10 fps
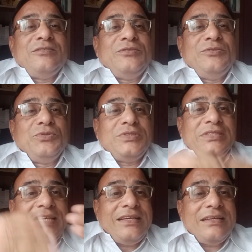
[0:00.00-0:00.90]
you
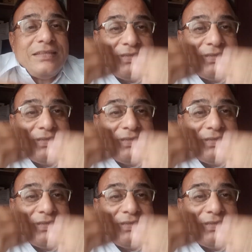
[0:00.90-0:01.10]
seek